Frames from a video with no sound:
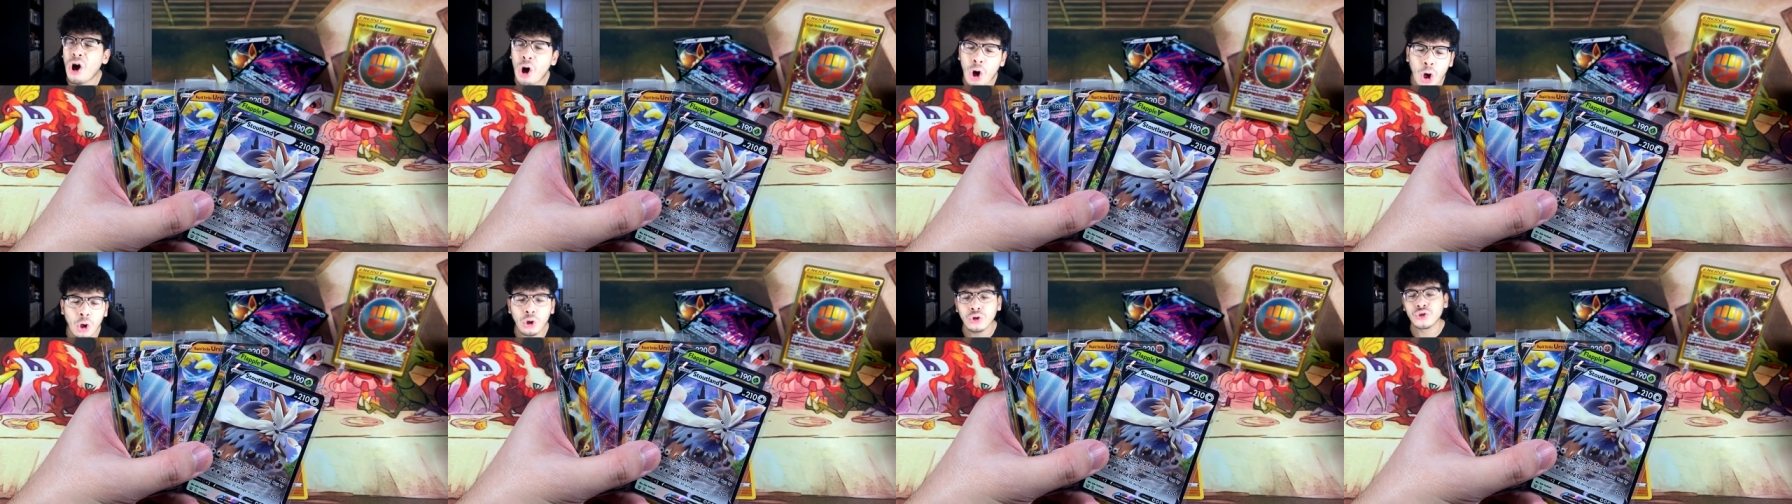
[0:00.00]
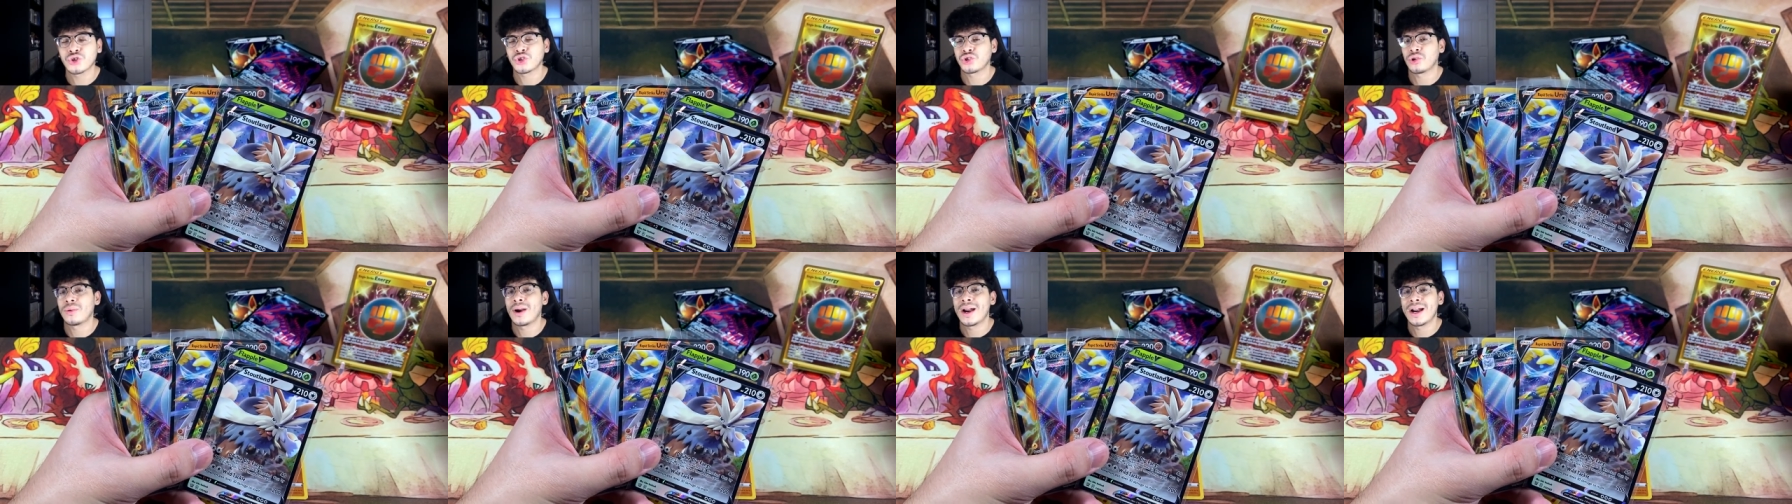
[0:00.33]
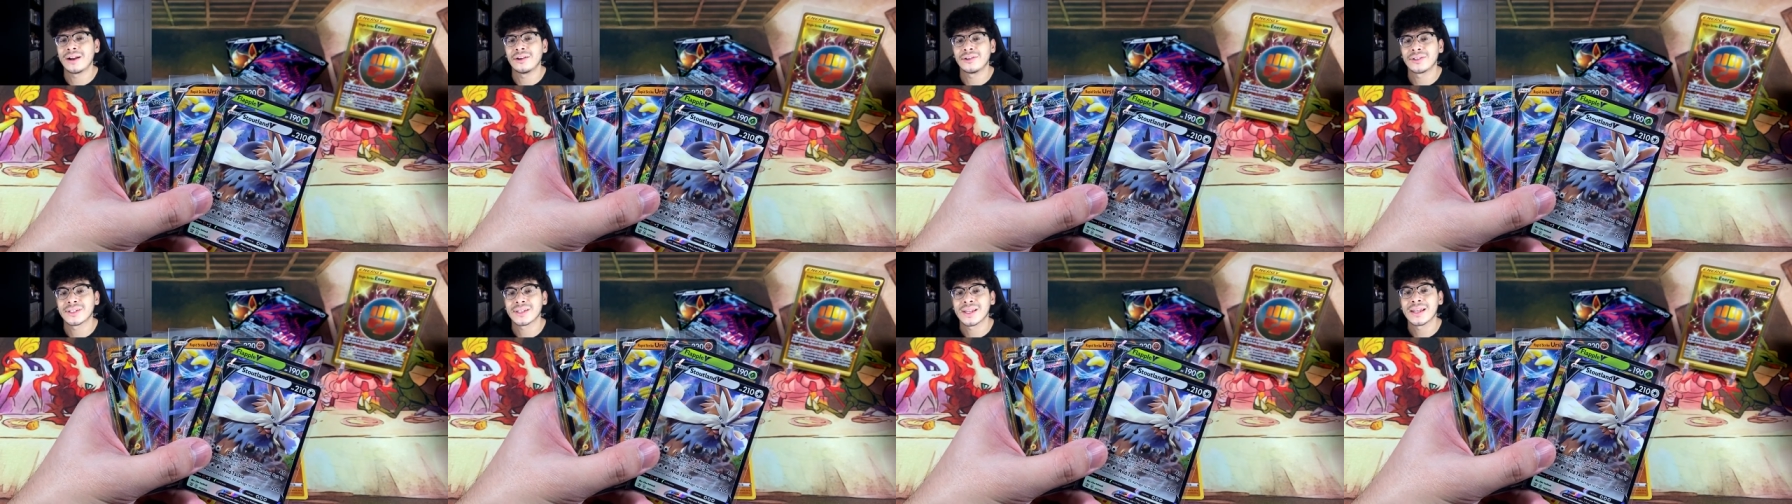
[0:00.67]
ultra
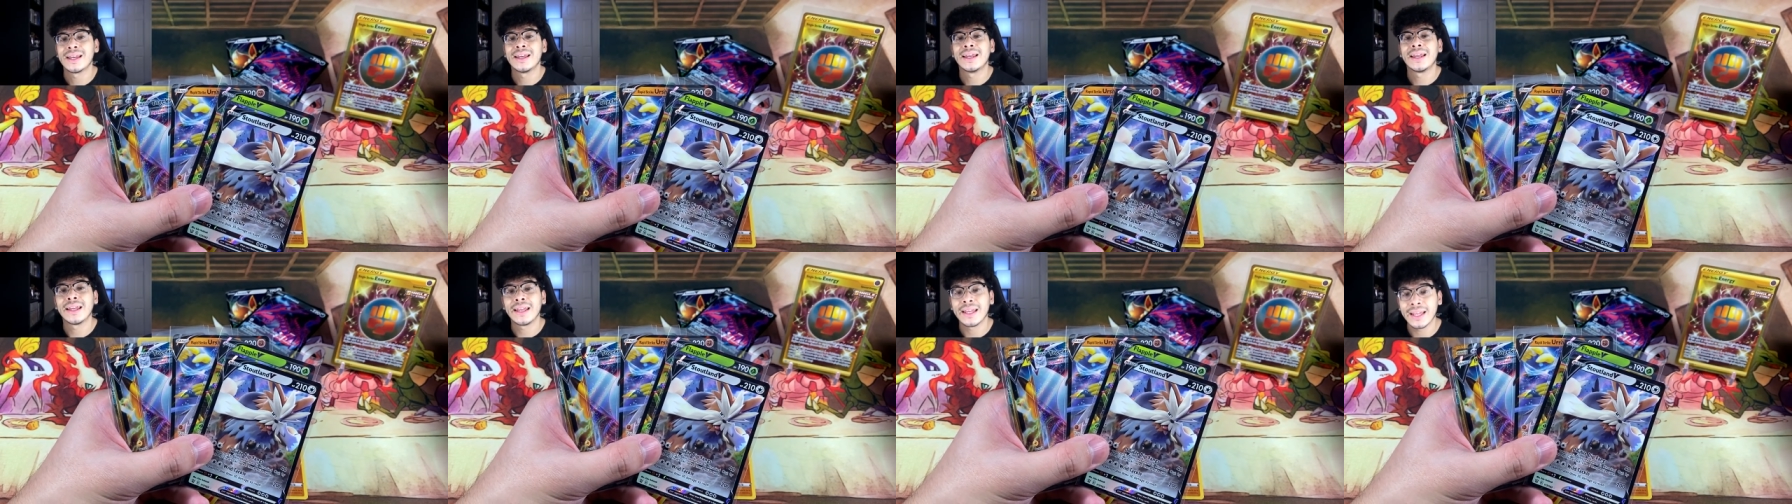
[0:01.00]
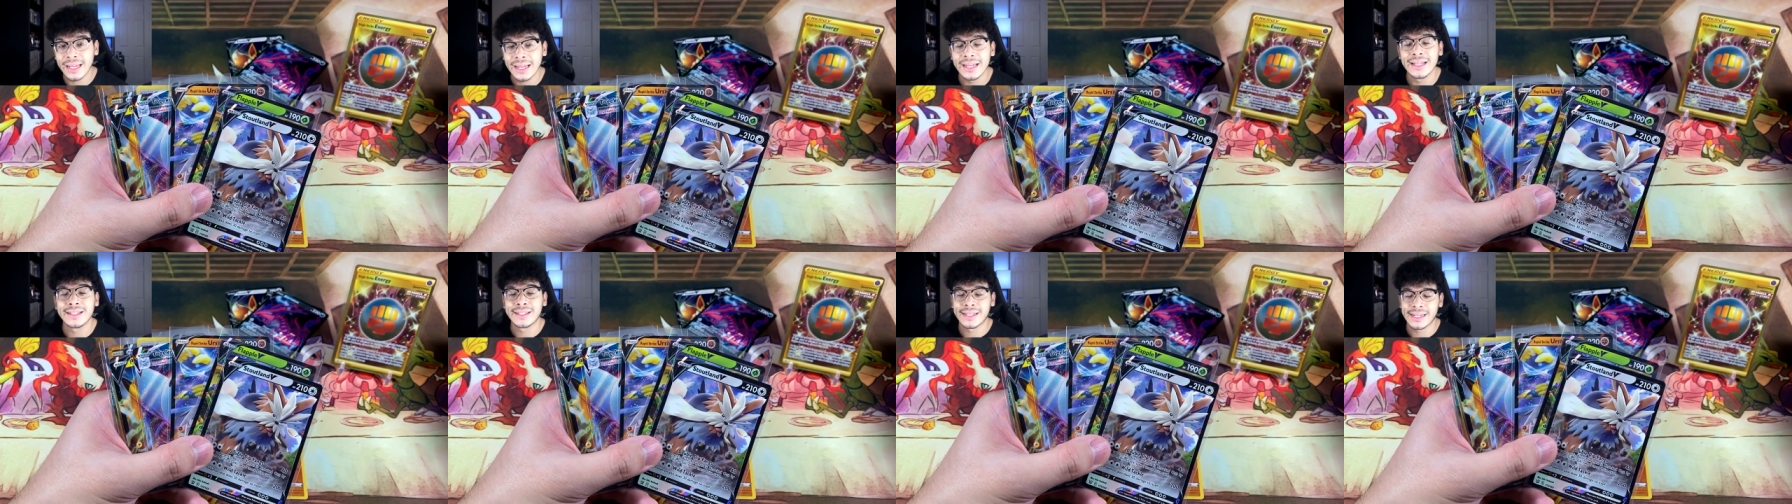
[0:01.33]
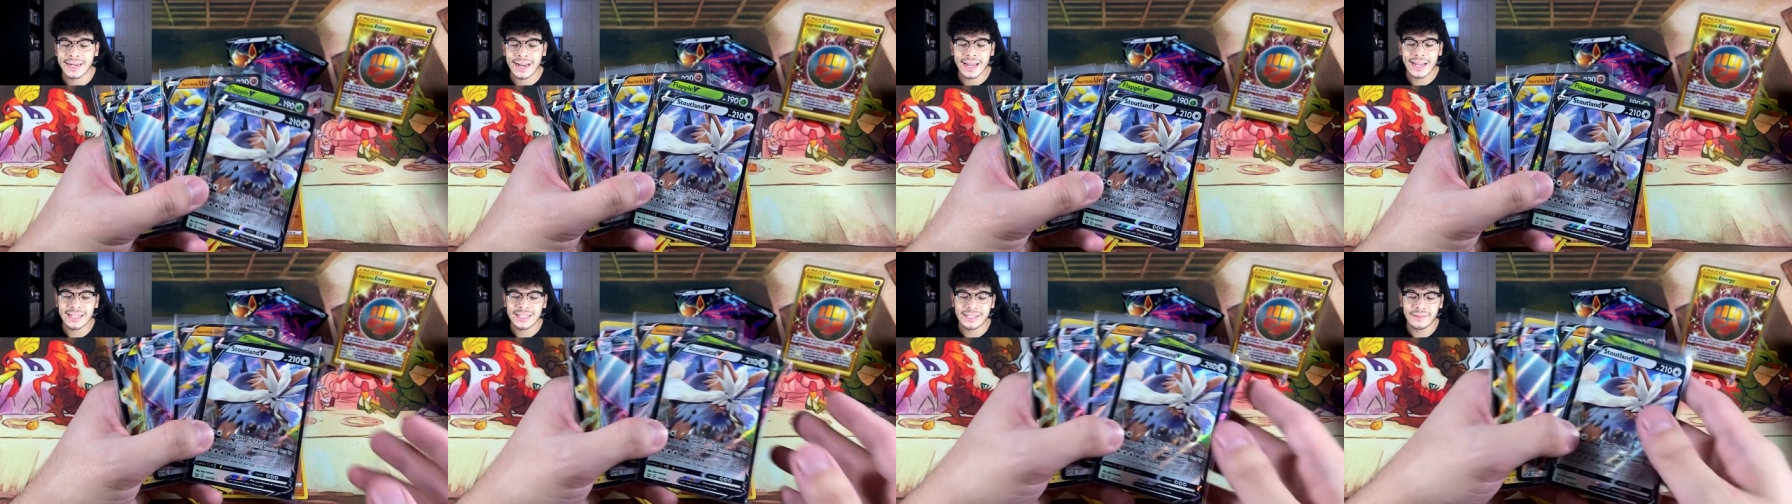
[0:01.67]
rares in
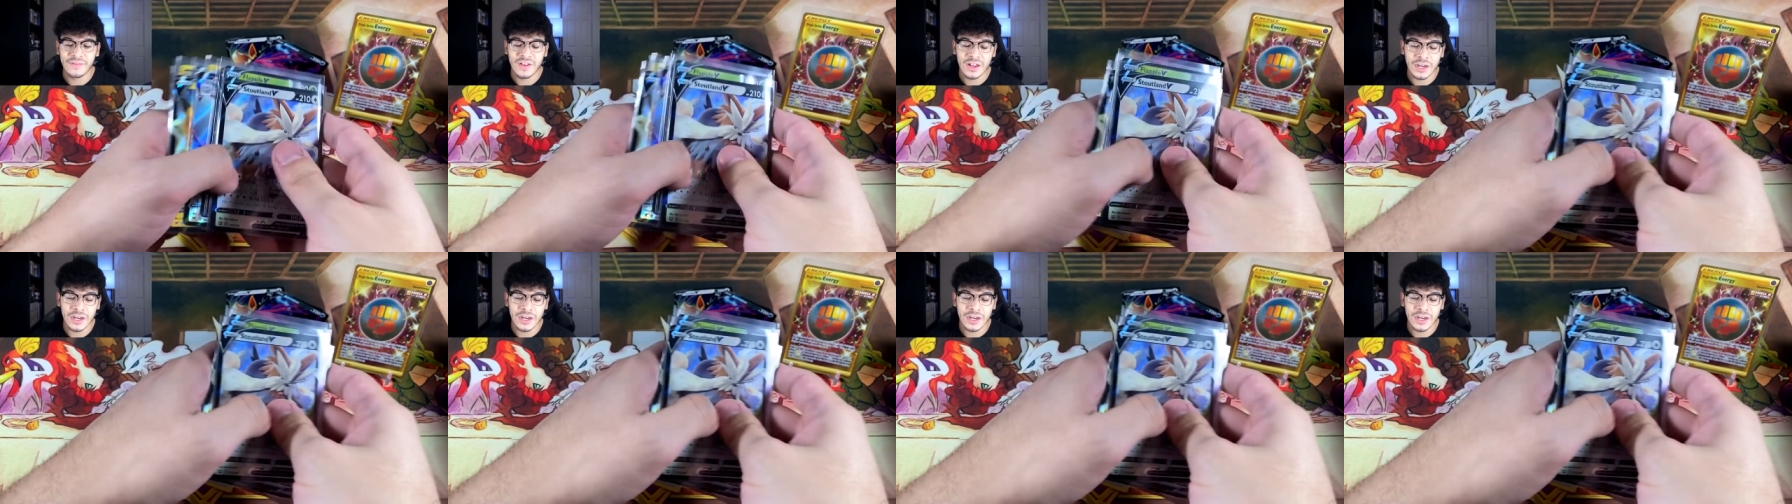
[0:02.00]
today's